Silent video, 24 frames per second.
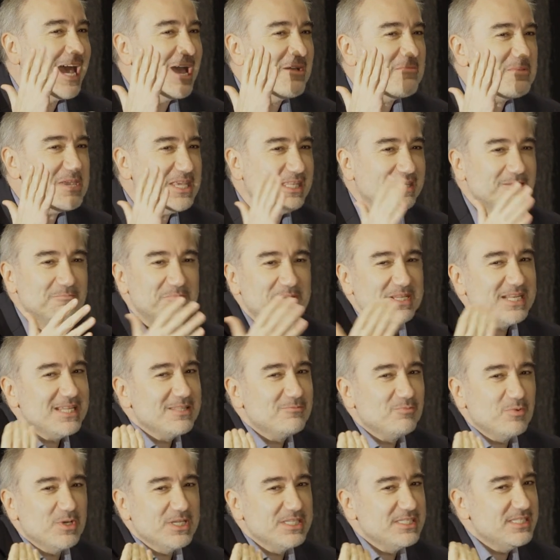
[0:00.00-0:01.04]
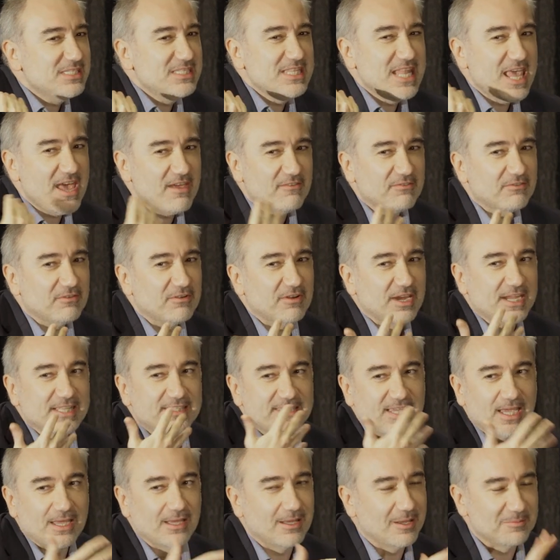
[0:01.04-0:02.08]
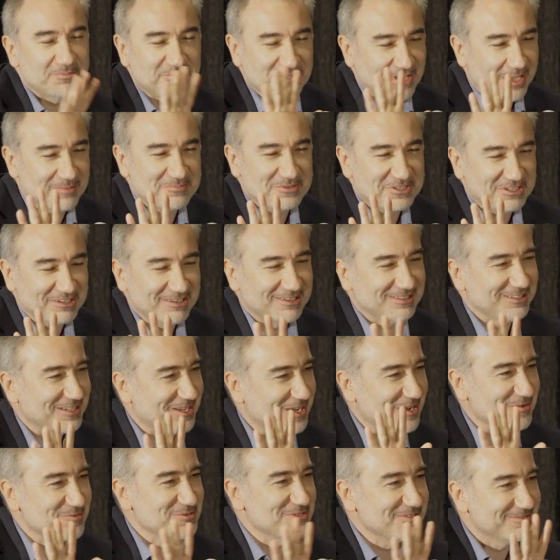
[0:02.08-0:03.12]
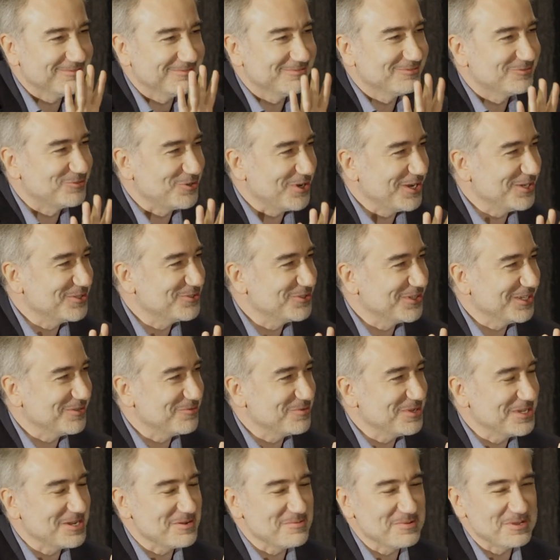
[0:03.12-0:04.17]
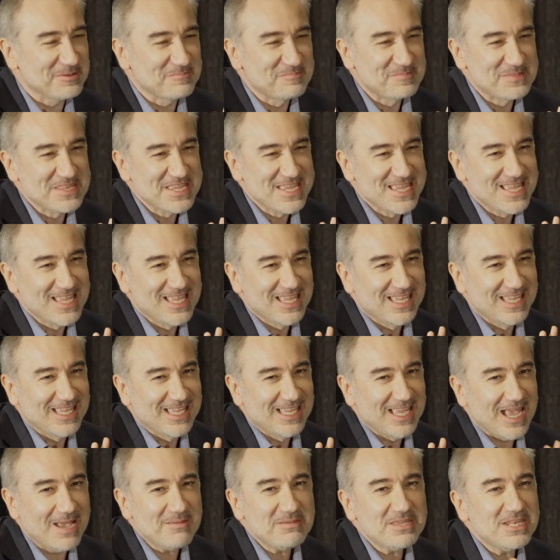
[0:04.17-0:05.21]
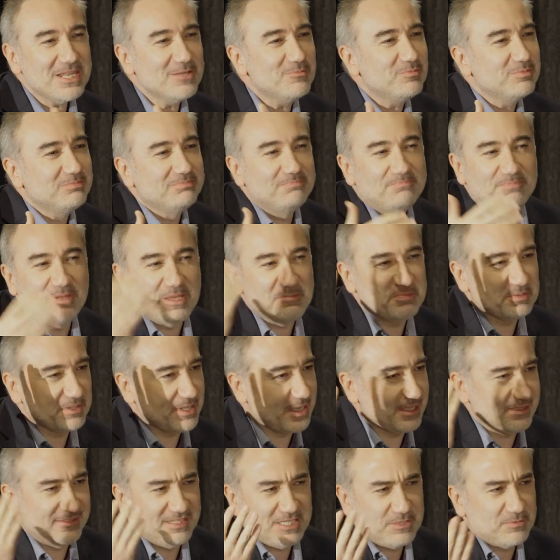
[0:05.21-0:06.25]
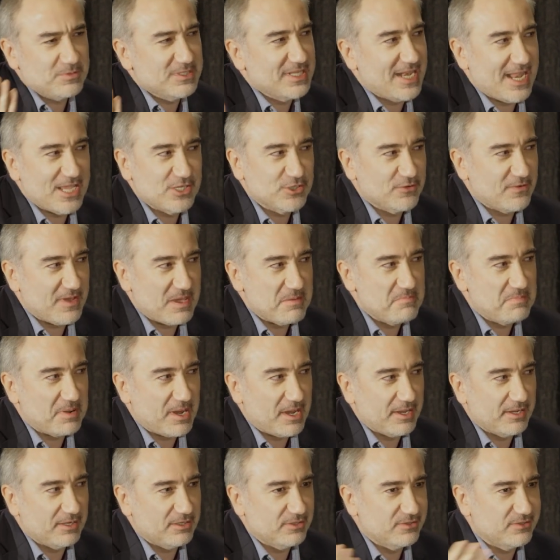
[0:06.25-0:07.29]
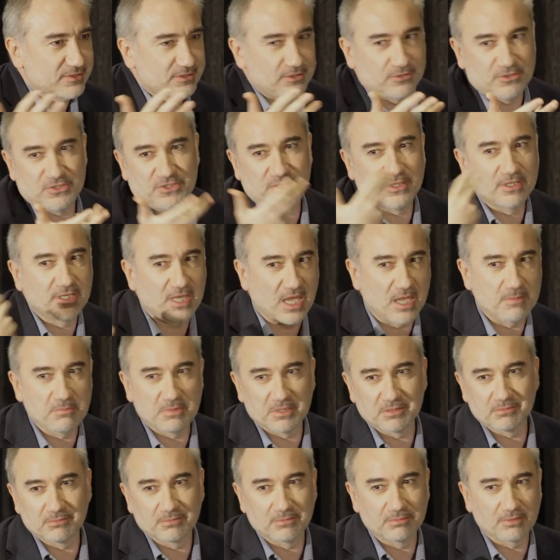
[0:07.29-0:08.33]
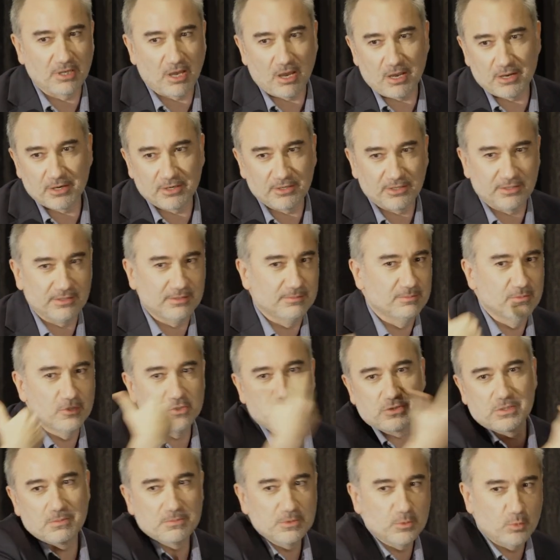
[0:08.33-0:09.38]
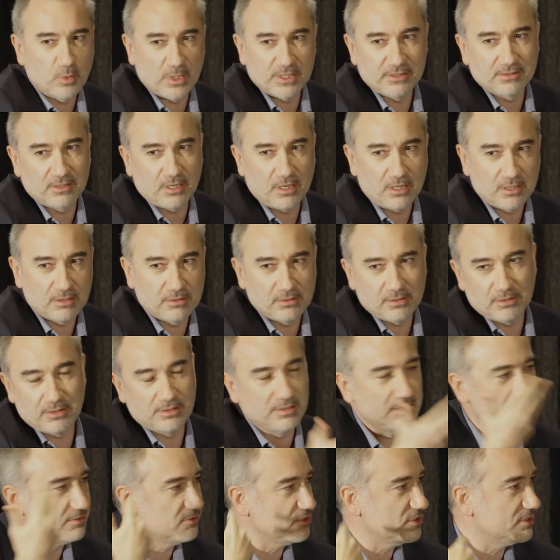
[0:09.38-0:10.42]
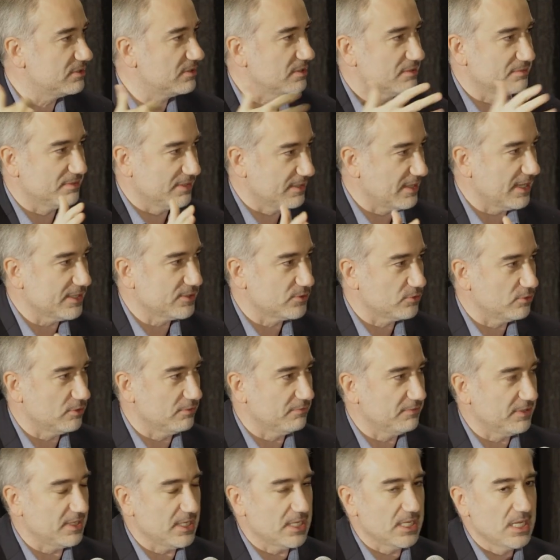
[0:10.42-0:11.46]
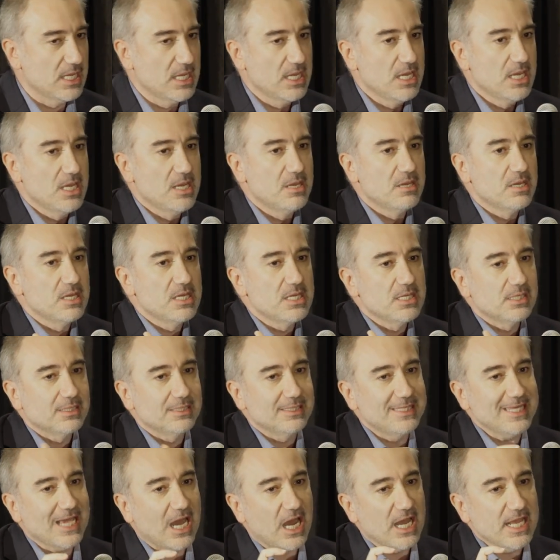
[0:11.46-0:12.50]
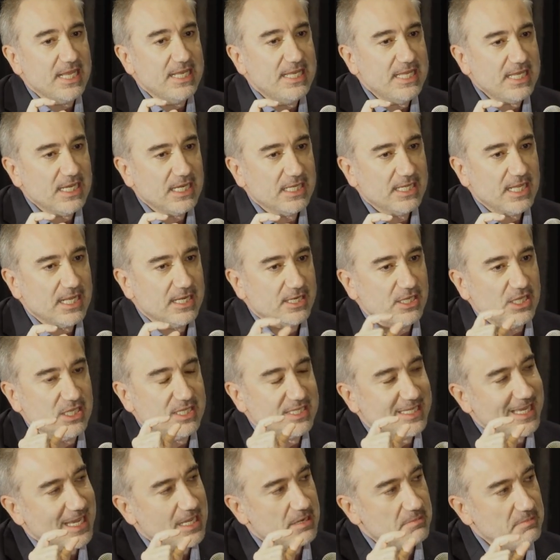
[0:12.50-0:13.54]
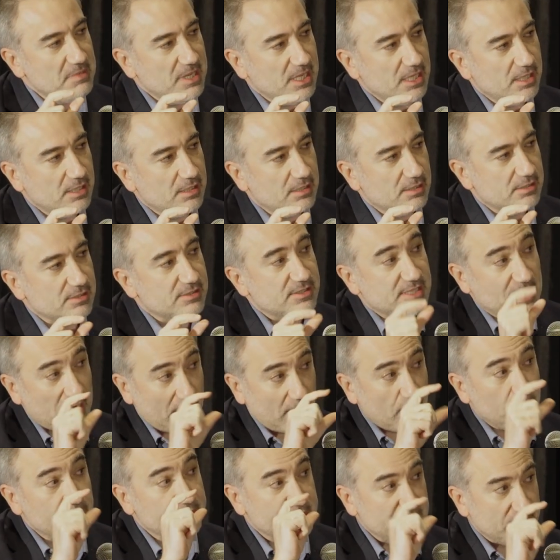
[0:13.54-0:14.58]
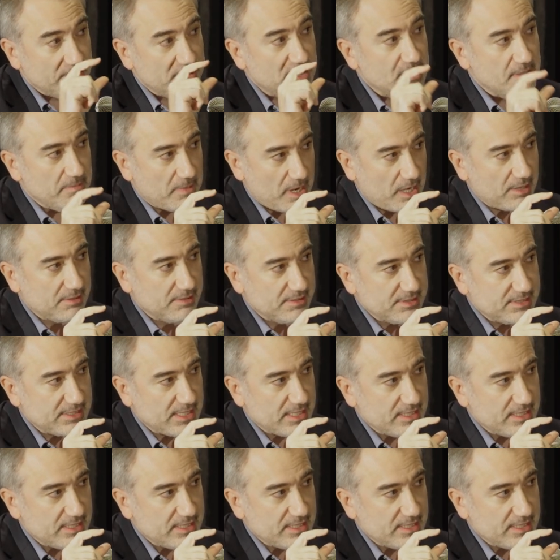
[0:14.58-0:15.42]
I mean, but it was never attack. I'm kidding, I wasn't trying to get Vienna, but. I mean, this was an age of empires. Christian came and conquered. Muslims went conquered, and just that sort of thing. The idea that it can mean terrorism in the modern